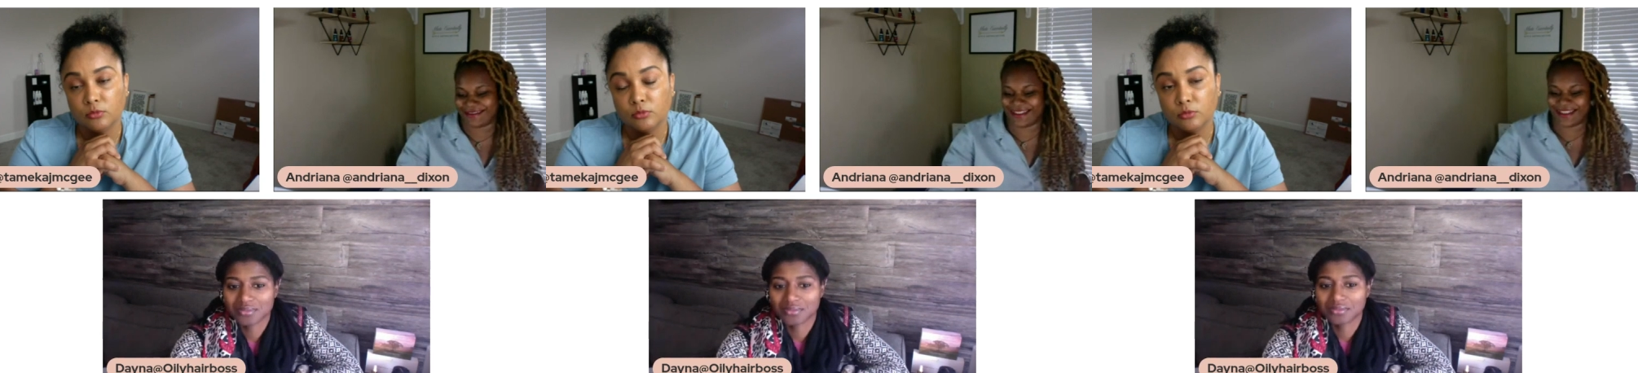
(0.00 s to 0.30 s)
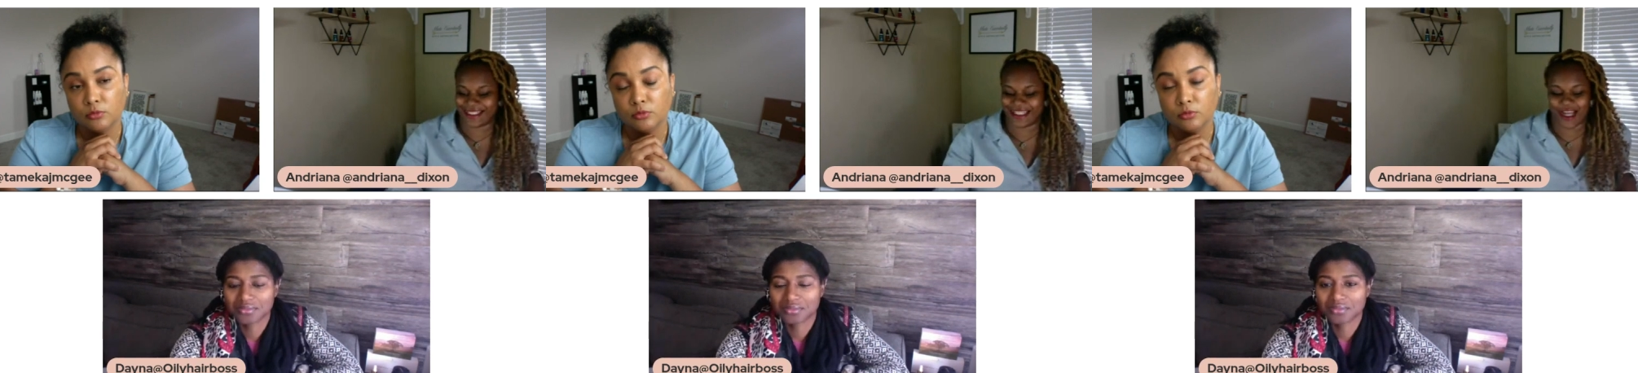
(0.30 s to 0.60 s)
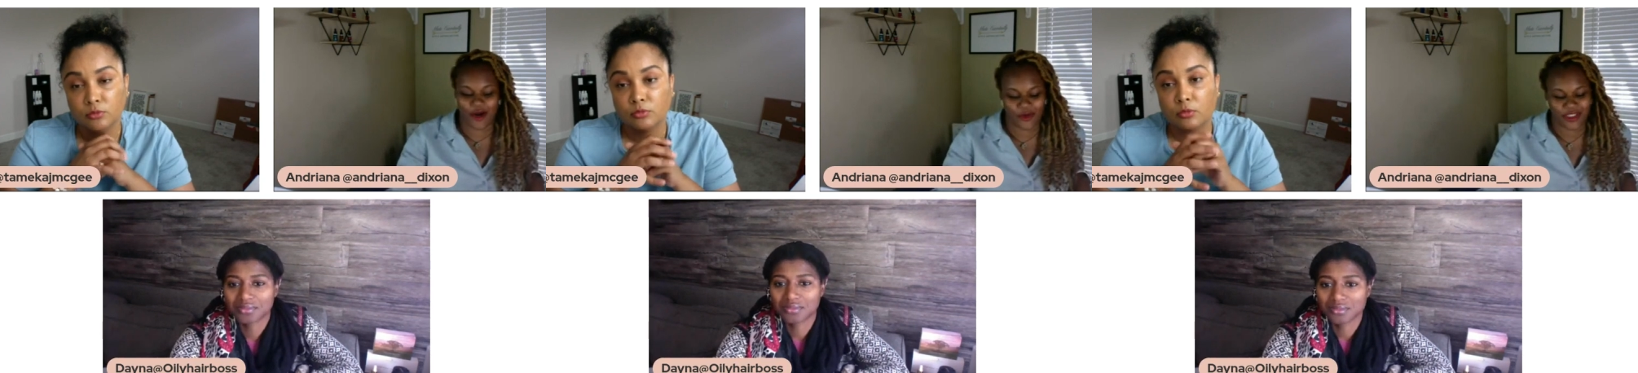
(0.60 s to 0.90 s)
Speaker 1: any
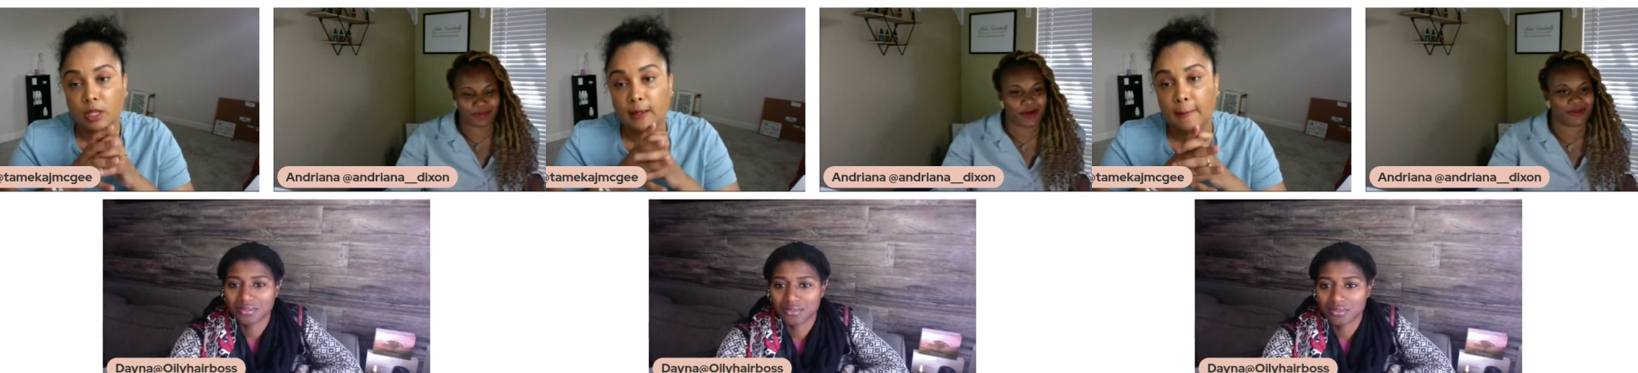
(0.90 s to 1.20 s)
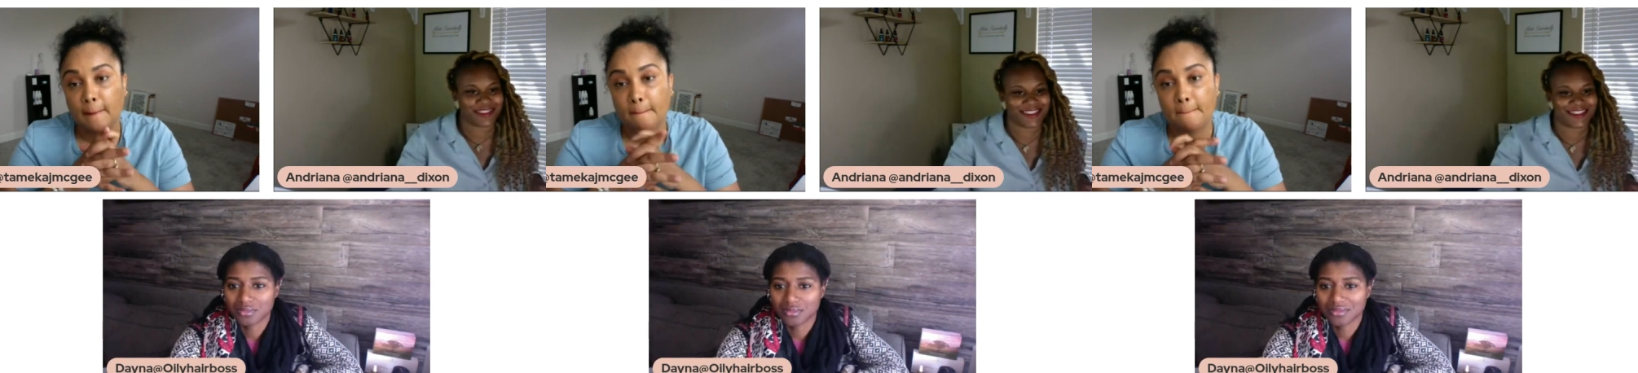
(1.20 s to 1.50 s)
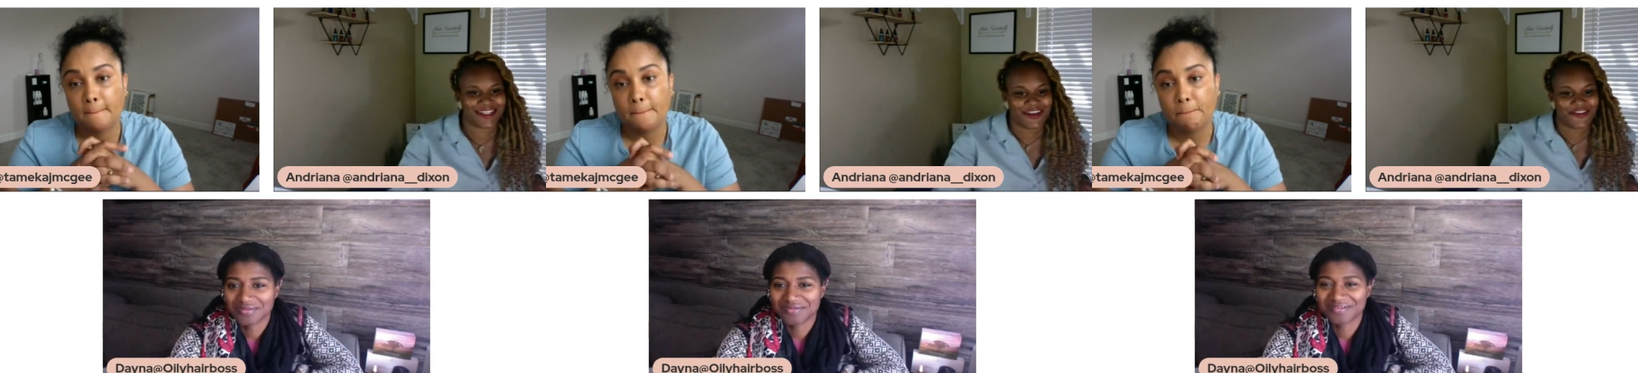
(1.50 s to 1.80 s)
hocus pocus
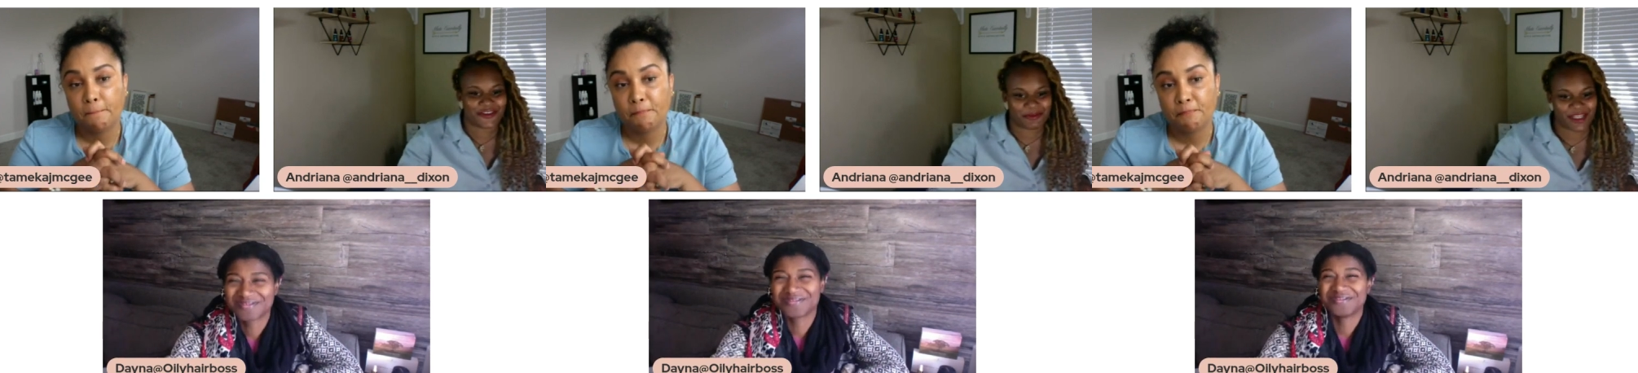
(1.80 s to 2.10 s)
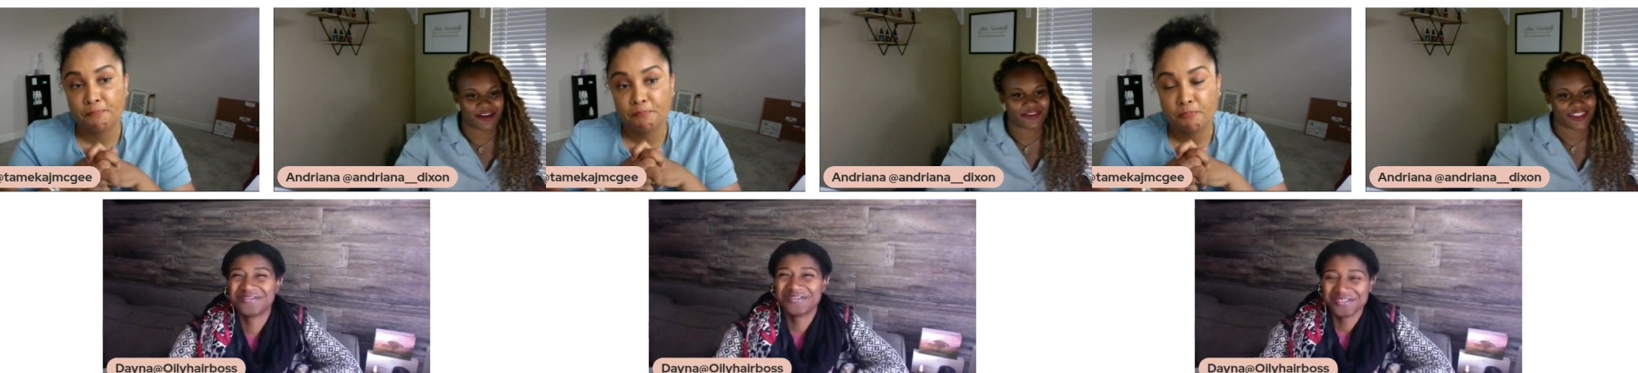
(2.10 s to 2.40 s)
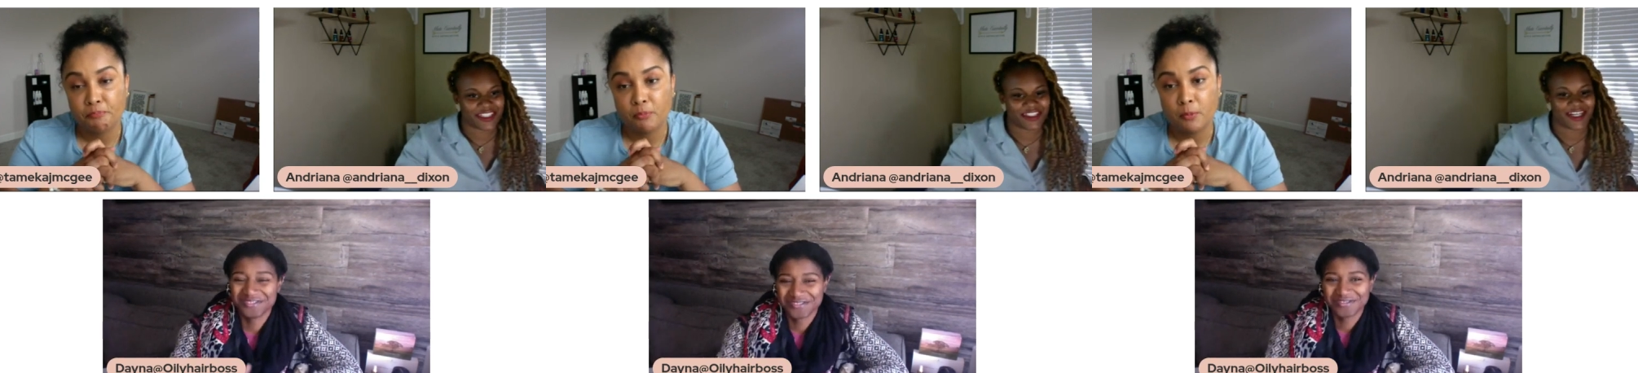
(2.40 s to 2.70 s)
for me over
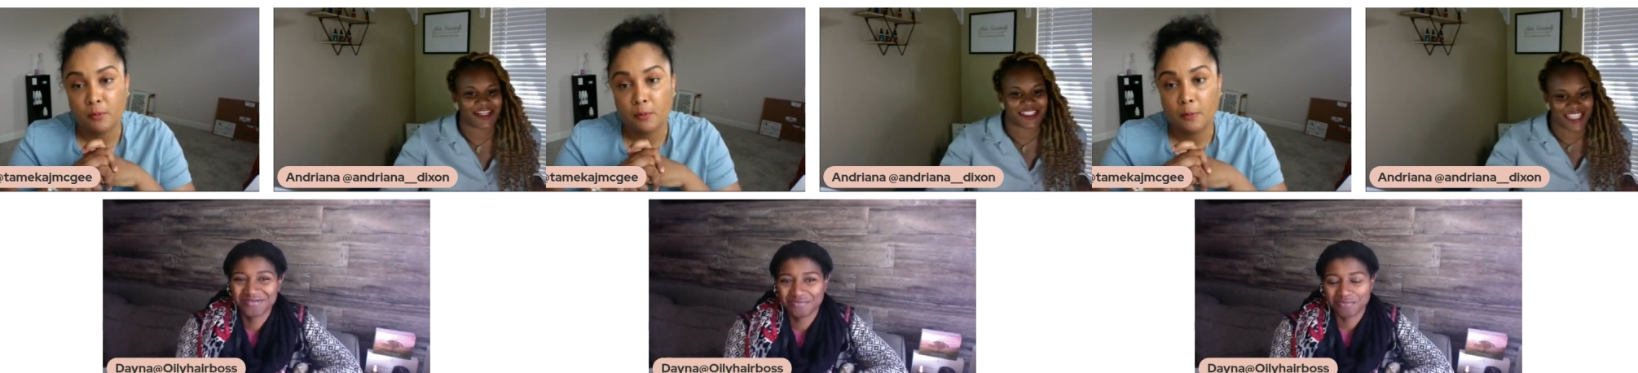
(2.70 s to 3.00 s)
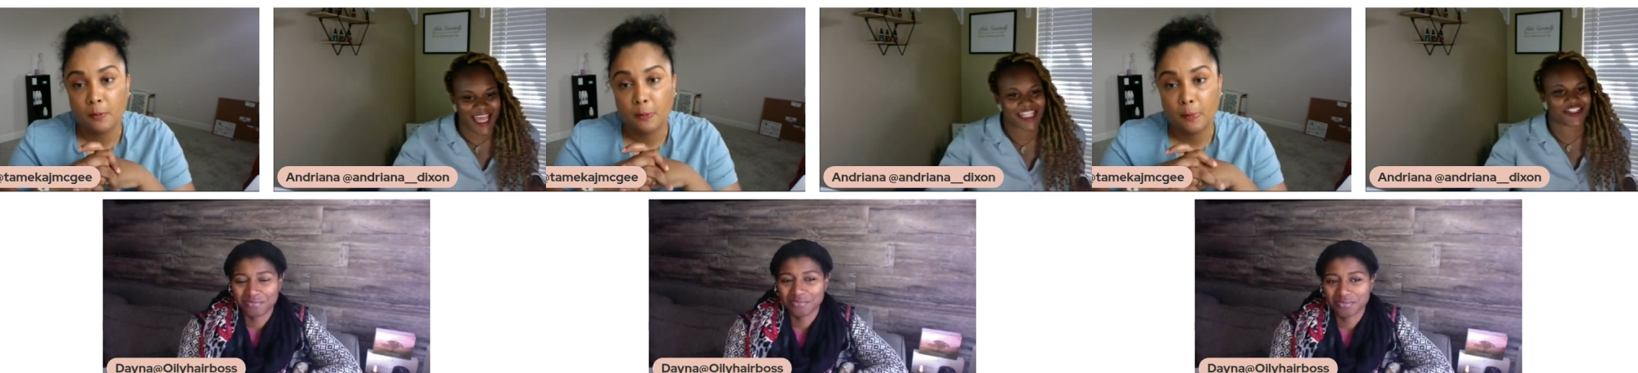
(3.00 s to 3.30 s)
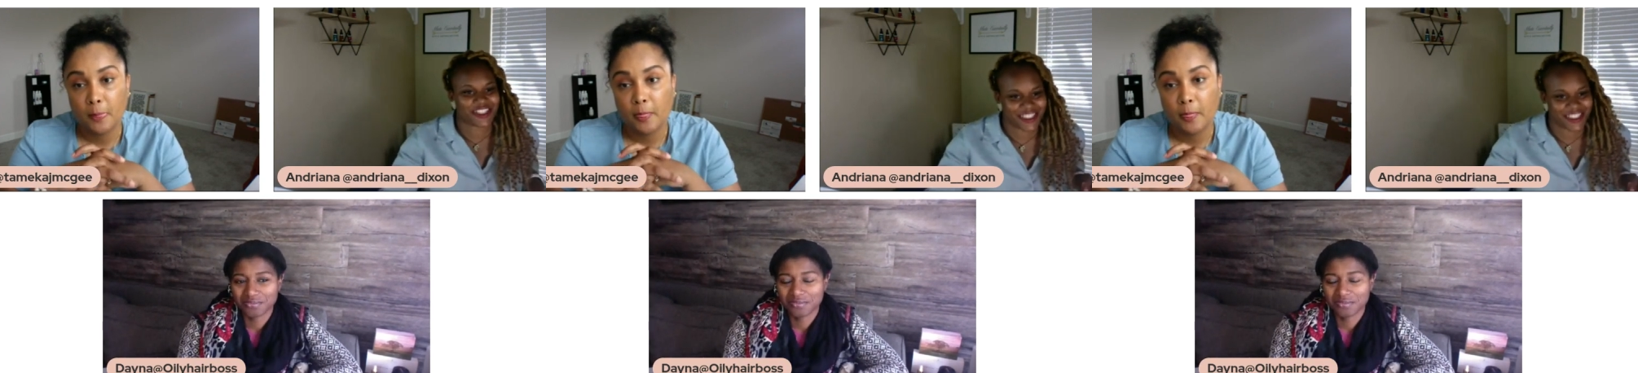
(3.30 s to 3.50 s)
here. I just actually